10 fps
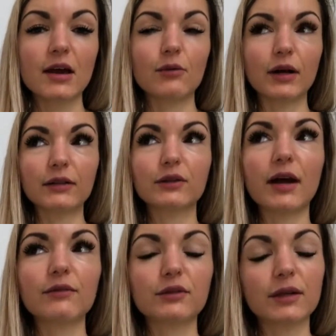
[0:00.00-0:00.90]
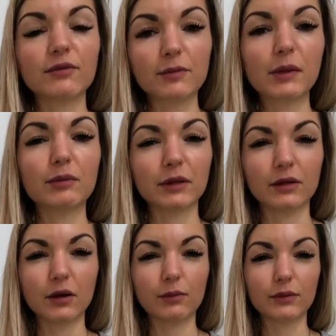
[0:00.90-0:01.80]
Well, you have to give people
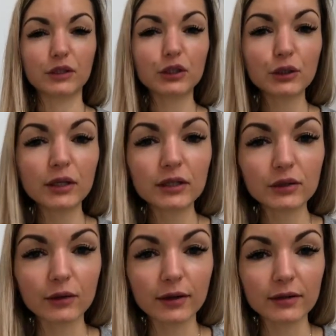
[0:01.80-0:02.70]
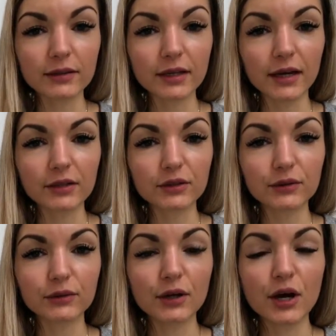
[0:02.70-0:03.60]
an opportunity to understand
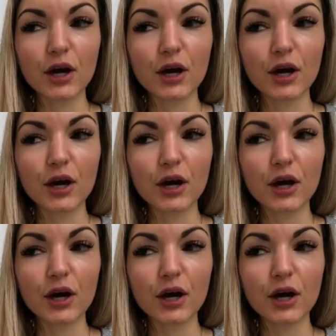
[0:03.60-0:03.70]
you,